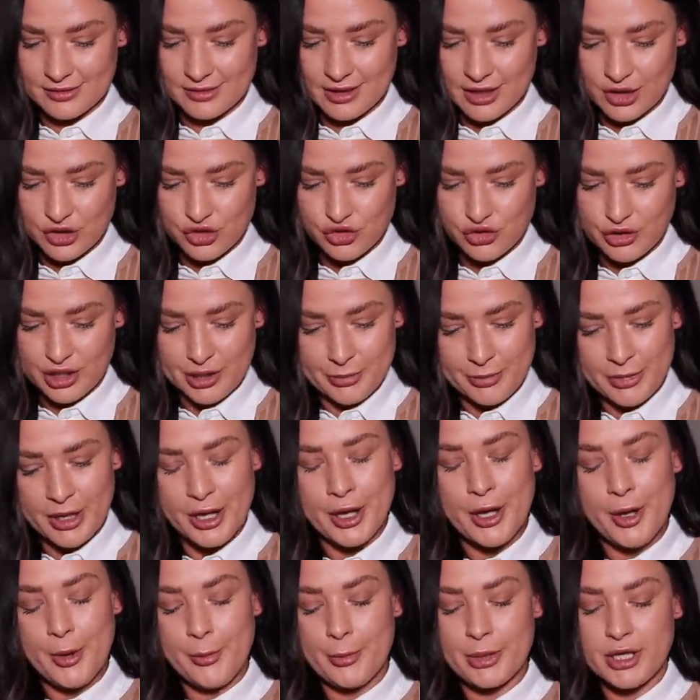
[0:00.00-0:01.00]
extreme.
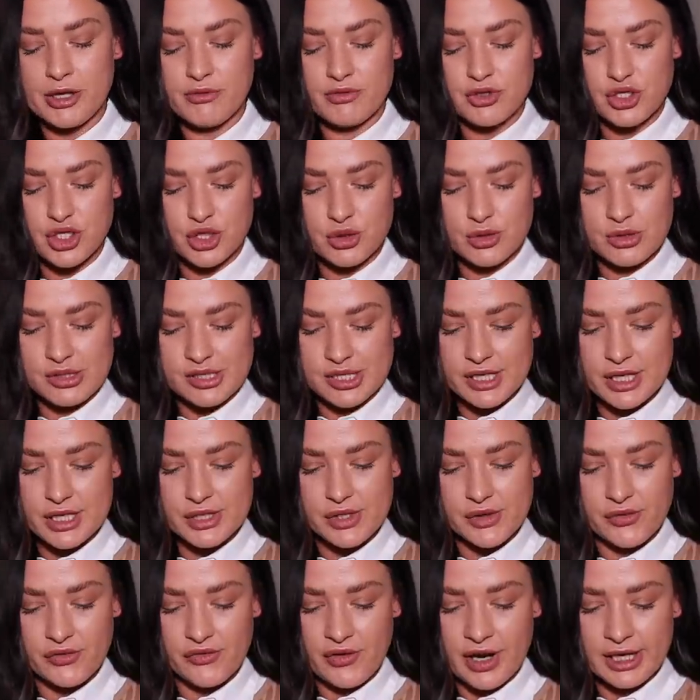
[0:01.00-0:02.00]
But it
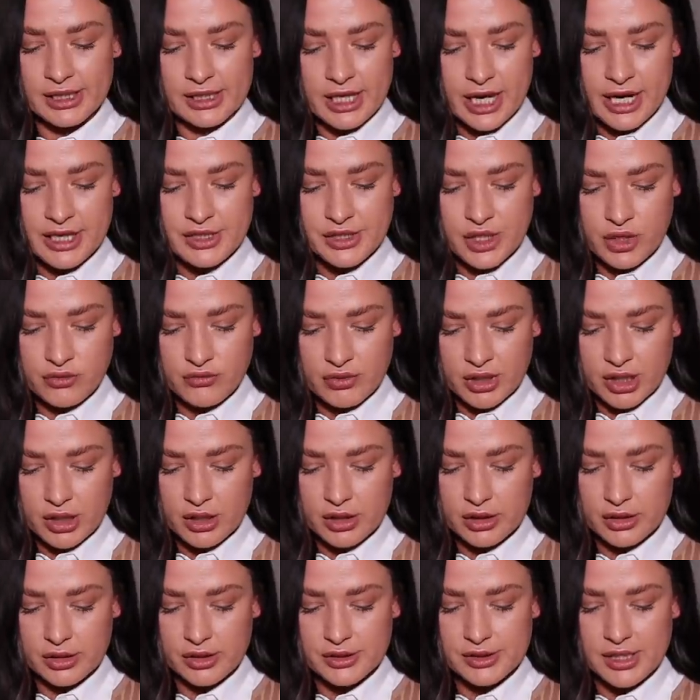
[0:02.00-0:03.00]
reduces fine lines and
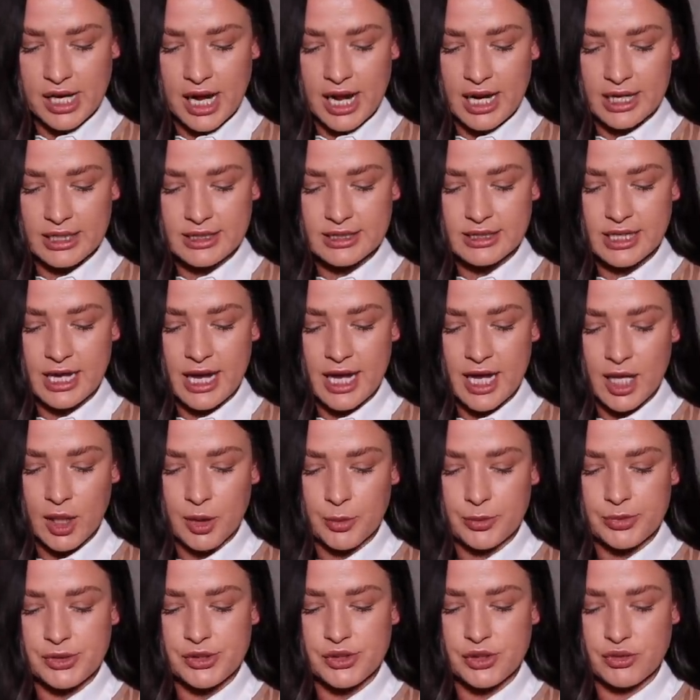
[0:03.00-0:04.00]
wrinkles and
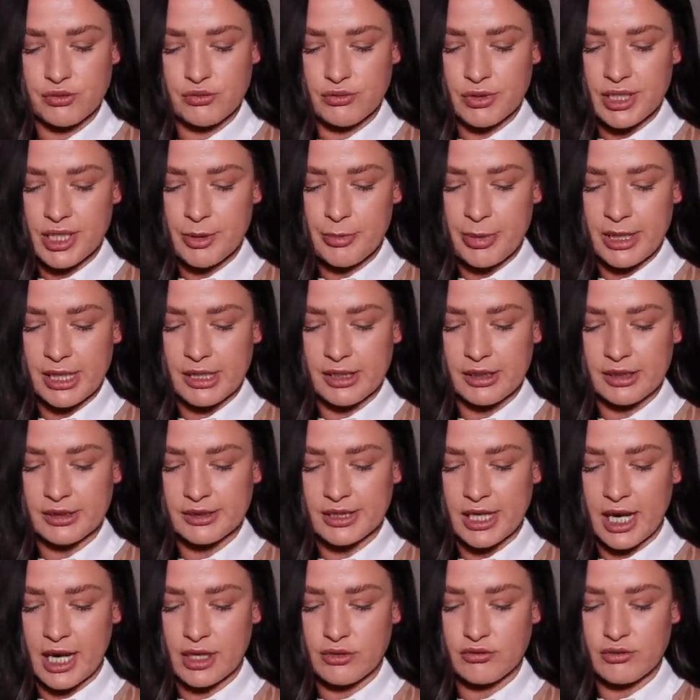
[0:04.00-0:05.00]
helps to
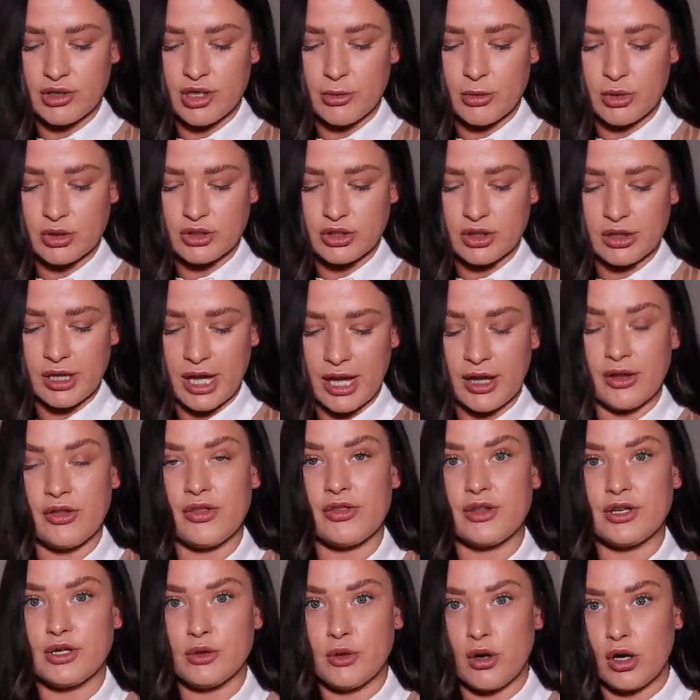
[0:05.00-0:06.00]
rebuild and remodel
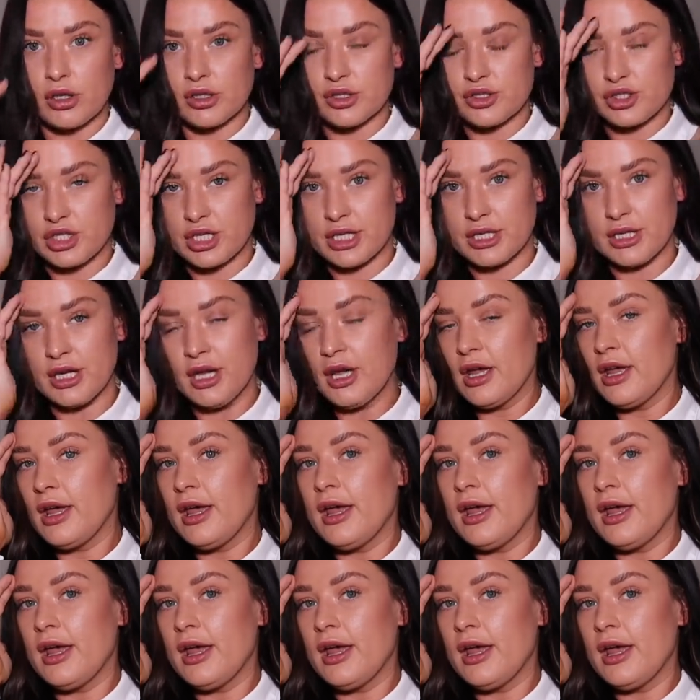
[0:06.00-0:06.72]
healthy new collagen.